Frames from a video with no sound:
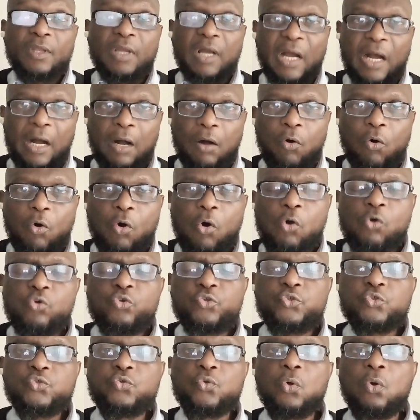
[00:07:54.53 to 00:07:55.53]
are
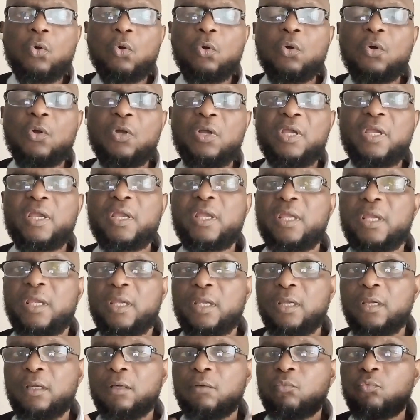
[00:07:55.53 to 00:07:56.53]
also
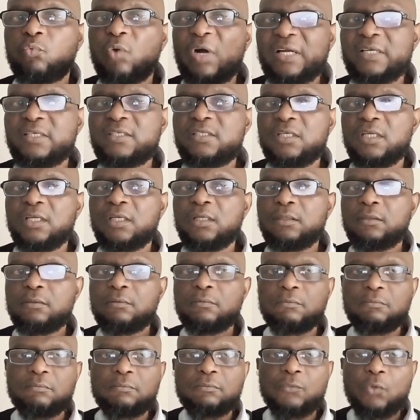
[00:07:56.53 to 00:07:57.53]
wanting
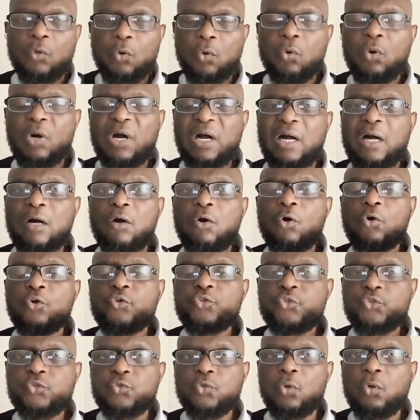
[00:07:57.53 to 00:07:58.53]
or are
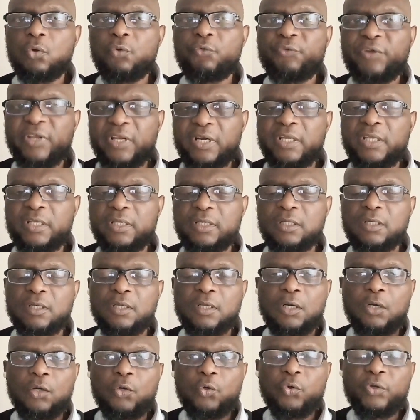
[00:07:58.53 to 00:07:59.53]
also really
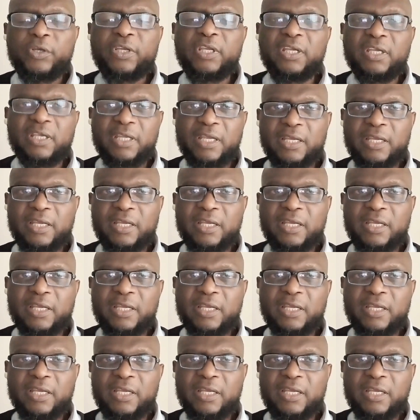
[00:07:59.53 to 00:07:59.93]
looking